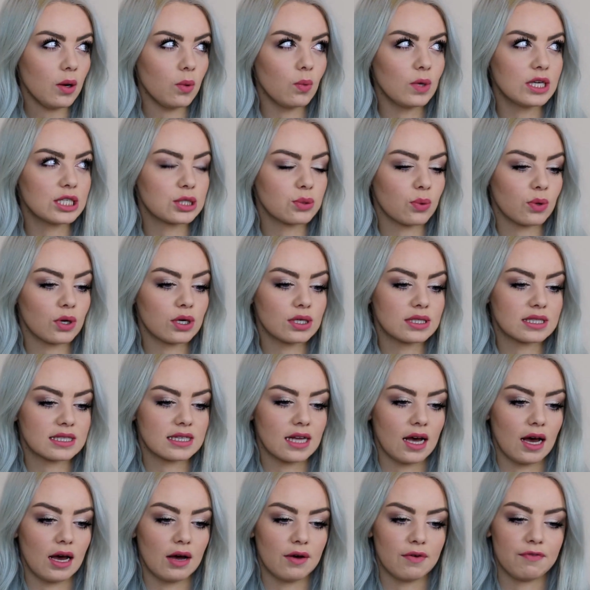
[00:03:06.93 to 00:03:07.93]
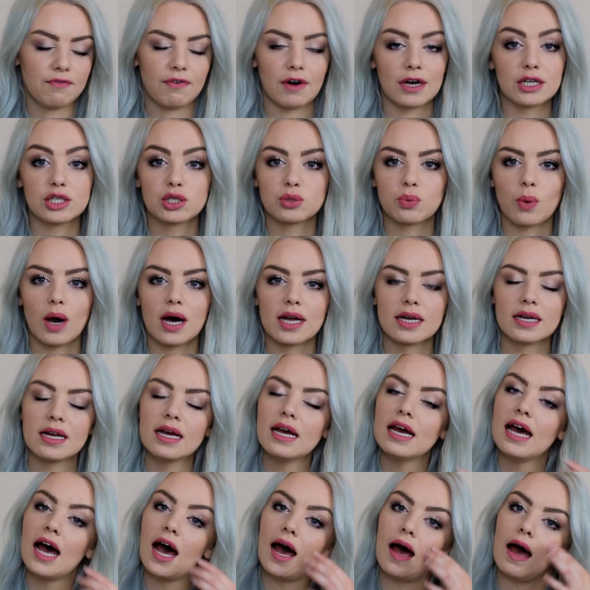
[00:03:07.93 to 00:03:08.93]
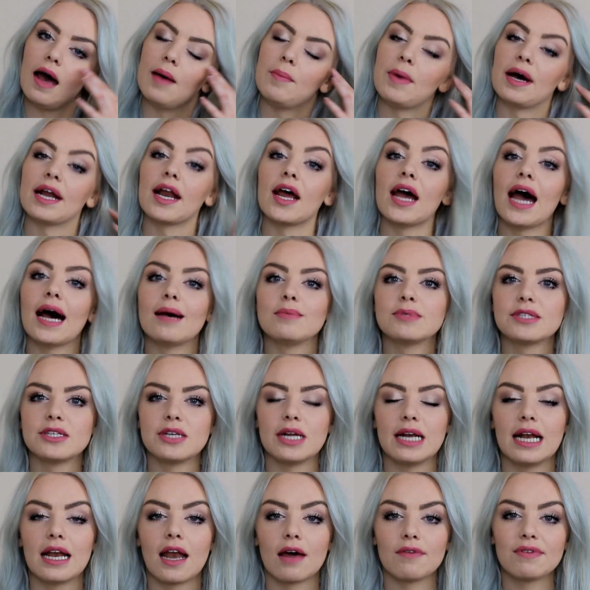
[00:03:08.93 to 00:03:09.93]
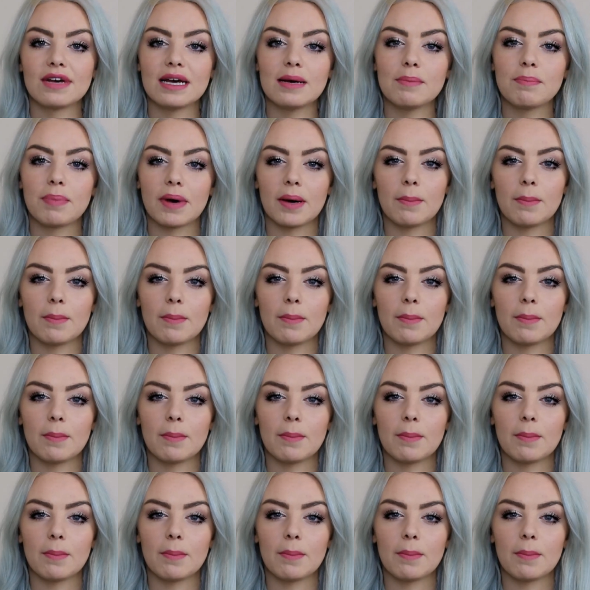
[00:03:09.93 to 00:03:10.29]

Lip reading: which was the Fudge one, and I absolutely love it,